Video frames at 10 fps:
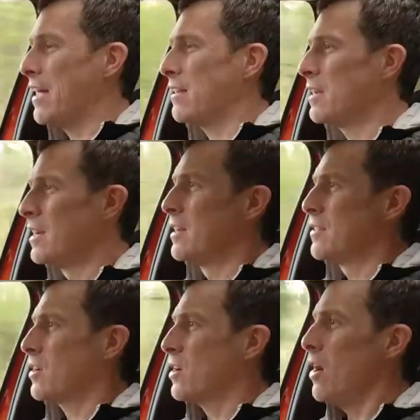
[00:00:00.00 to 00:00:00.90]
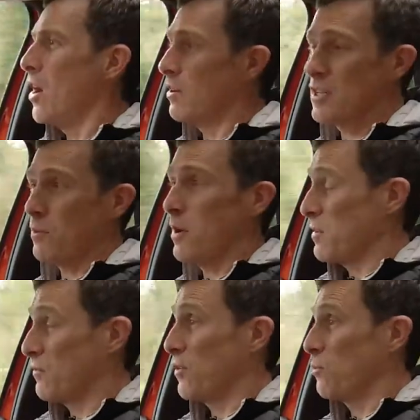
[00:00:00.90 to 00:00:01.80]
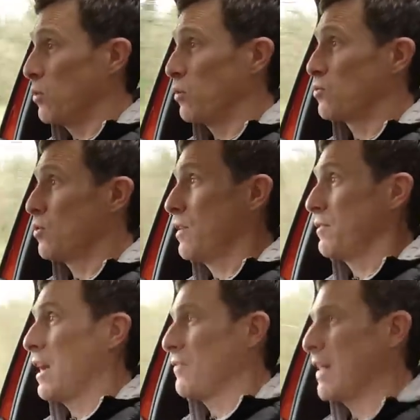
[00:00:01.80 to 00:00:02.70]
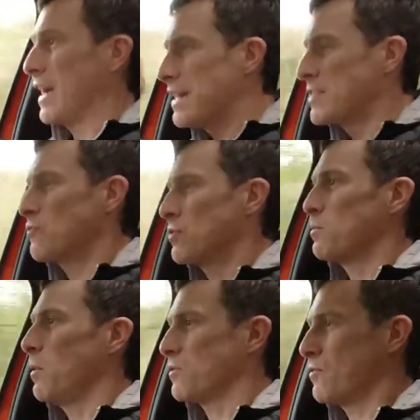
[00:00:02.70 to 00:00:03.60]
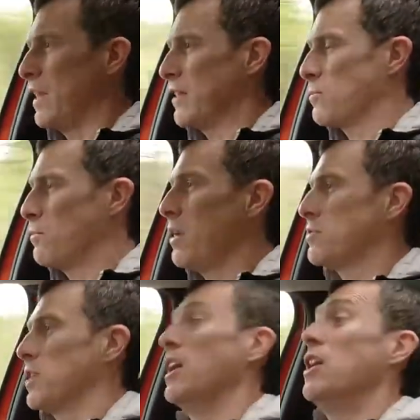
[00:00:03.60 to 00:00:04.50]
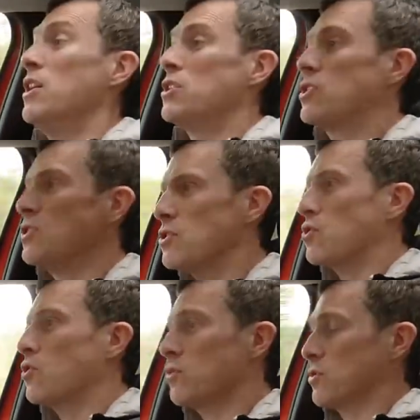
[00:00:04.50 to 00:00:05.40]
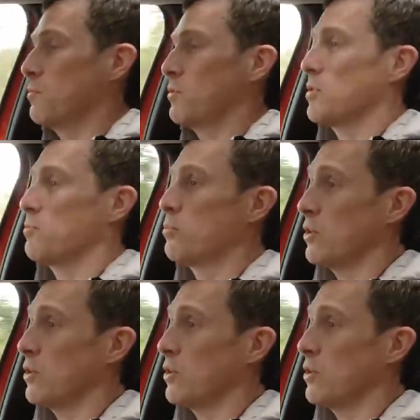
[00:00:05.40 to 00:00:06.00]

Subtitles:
and the car, despite being front wheel drive and having that instant response from the electric motor, doesn't struggle too much